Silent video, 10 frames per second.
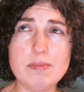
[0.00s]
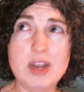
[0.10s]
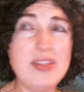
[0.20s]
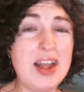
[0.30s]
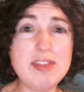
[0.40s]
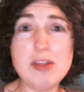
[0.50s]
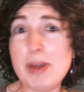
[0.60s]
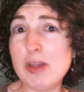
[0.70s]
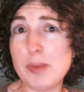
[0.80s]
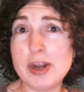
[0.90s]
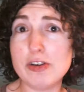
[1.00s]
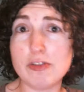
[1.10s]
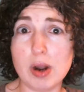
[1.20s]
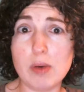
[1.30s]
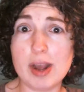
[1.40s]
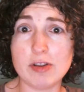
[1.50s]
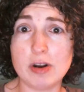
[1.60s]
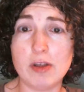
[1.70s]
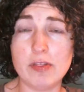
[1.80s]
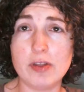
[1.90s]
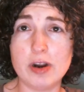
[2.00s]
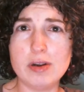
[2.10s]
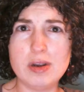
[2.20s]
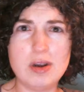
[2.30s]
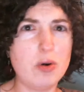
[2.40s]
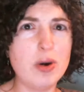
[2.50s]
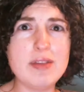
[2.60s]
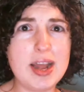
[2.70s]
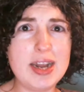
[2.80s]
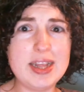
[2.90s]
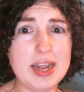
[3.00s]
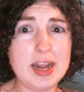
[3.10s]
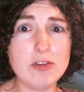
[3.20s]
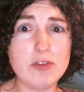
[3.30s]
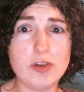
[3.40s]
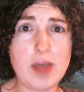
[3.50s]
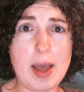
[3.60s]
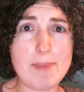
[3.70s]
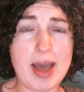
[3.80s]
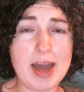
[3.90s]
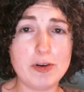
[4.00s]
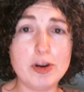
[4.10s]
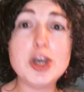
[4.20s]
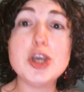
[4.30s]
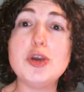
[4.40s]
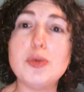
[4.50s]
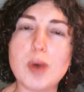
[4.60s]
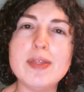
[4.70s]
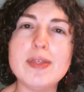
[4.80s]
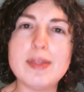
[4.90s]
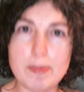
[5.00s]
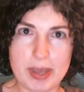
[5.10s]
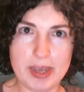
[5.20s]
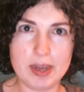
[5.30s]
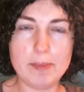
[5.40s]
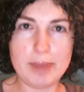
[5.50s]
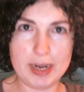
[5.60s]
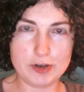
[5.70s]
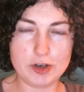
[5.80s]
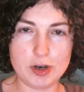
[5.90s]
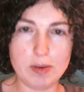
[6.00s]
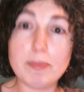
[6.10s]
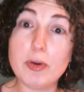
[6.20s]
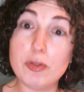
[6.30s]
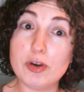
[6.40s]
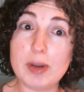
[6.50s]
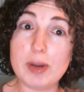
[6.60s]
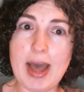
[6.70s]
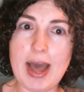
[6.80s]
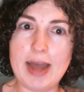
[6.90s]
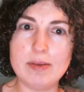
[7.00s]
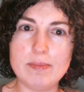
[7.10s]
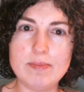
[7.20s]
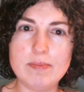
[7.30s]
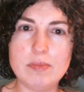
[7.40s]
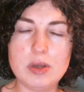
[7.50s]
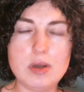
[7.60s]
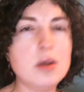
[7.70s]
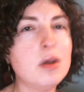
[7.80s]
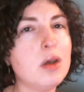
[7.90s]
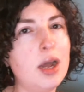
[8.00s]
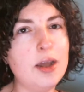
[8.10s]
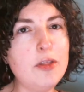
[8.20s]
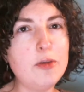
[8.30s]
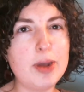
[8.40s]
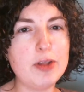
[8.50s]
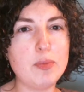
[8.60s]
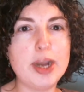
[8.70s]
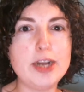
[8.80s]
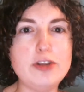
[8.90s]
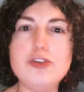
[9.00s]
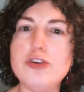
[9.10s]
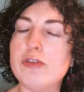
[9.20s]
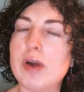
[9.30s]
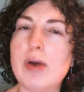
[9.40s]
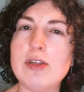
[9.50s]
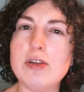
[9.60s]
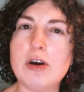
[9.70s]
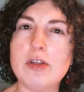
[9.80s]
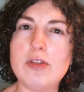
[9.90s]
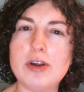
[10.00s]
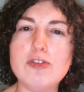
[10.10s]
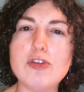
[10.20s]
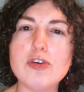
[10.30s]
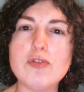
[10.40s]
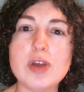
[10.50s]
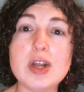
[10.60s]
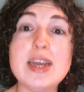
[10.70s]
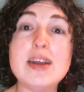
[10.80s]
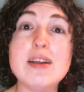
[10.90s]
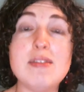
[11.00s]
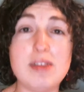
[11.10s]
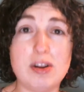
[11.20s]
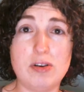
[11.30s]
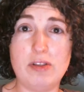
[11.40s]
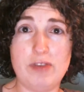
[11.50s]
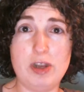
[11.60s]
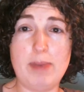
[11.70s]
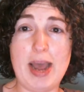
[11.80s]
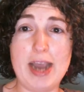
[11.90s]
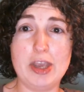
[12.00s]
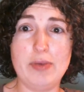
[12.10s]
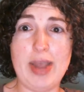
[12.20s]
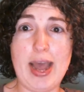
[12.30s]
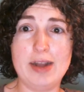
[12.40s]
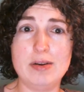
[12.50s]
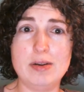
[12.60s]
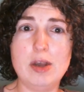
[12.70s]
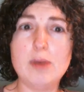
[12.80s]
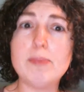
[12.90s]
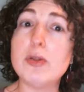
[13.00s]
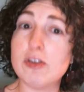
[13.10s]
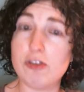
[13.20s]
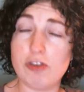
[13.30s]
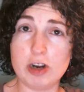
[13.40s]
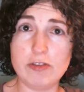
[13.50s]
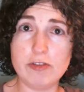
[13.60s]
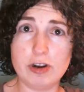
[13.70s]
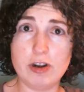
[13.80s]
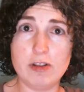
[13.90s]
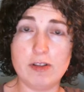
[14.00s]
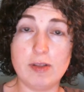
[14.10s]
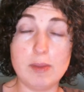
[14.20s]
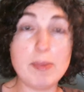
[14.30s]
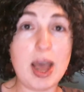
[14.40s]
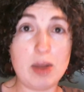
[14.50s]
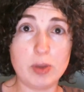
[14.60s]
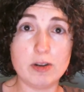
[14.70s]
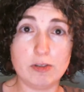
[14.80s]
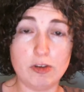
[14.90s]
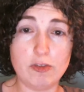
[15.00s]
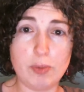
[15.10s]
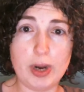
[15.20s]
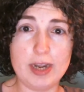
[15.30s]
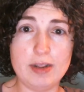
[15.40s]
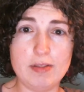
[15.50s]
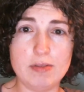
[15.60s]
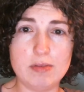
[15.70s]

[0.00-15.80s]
That's the best way to grow as an author, or as anything else for that matter. You want the big picture, both good and bad. Another best way to grow as an author is to really consider the feedback you get, both constructive criticism and well-deserved praise.